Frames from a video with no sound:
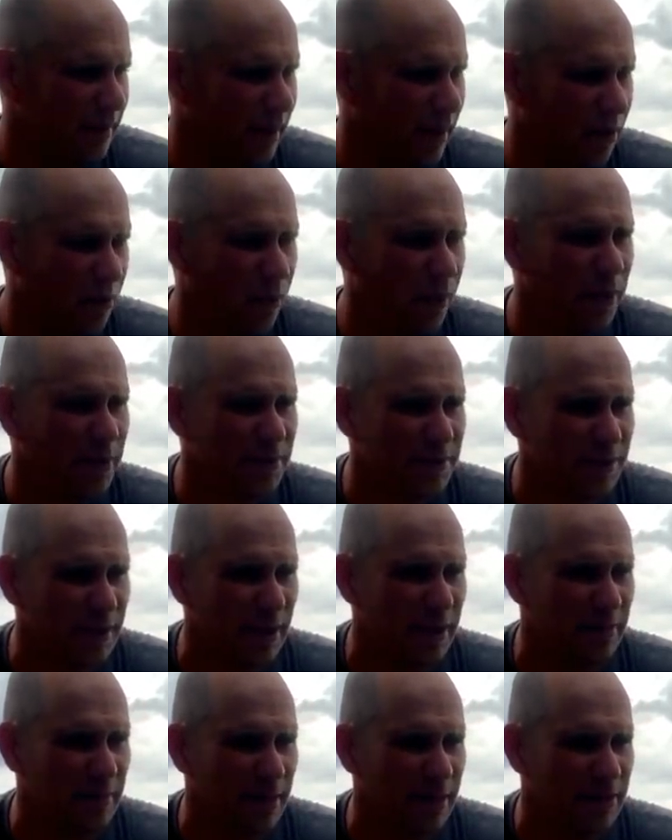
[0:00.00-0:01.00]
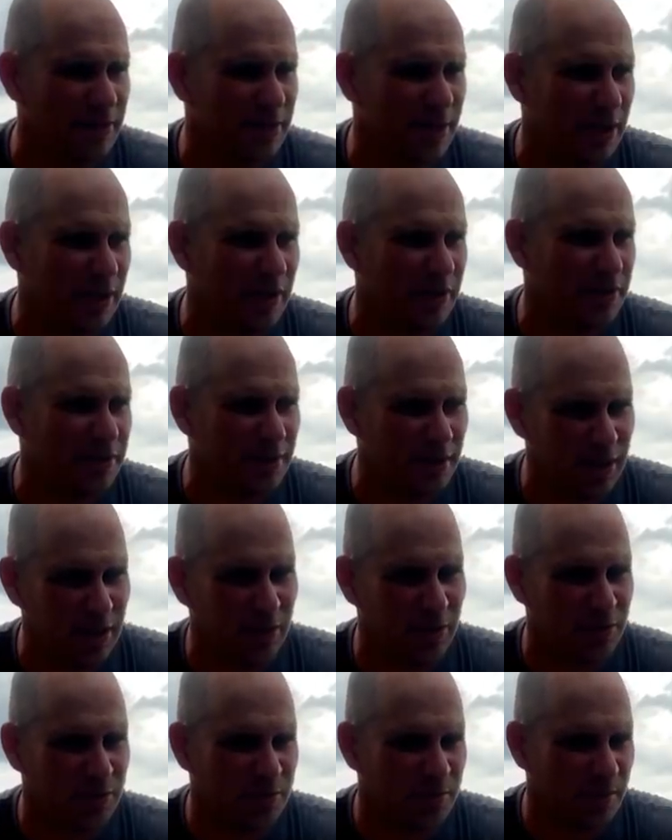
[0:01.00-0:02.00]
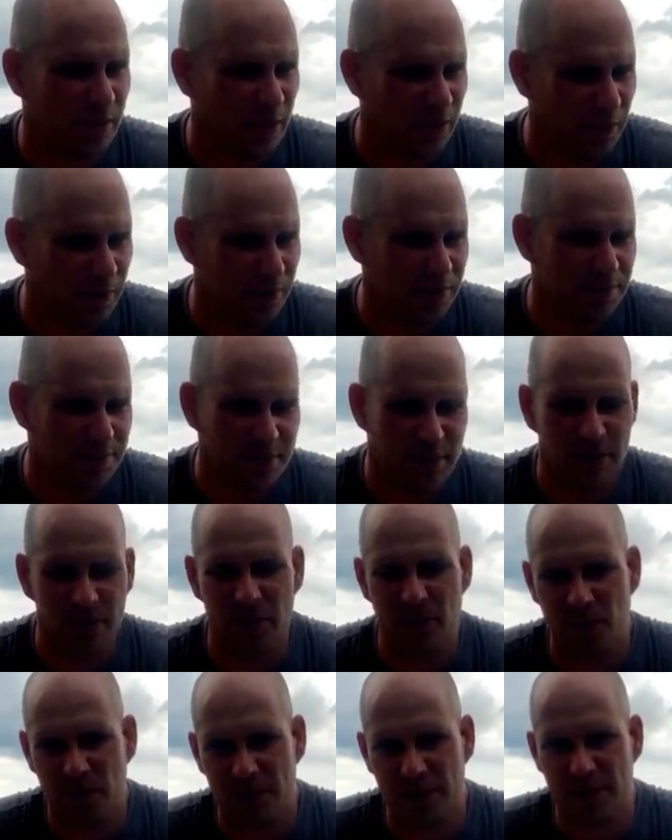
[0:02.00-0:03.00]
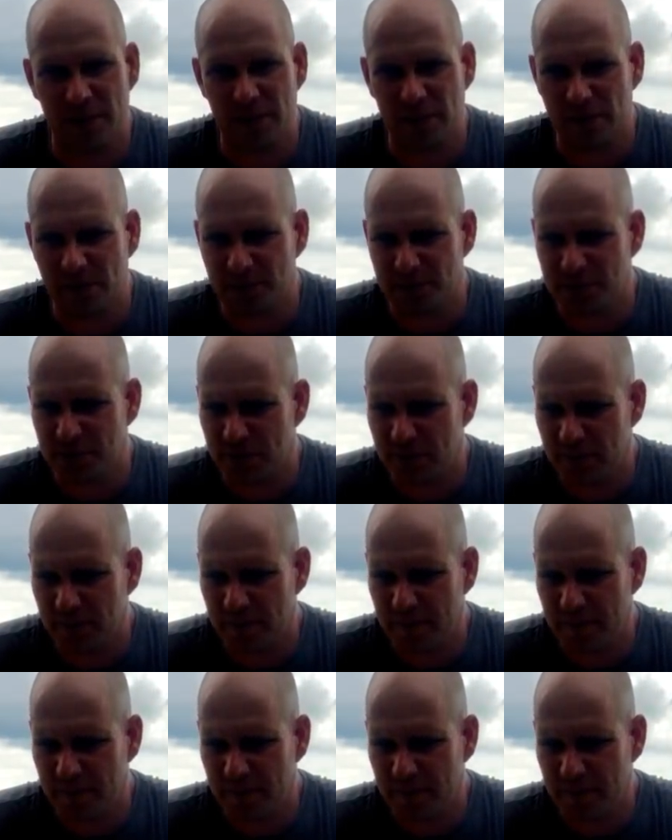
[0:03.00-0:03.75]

I wouldn't say me and Jerry's close, but I wouldn't say we wasn't close.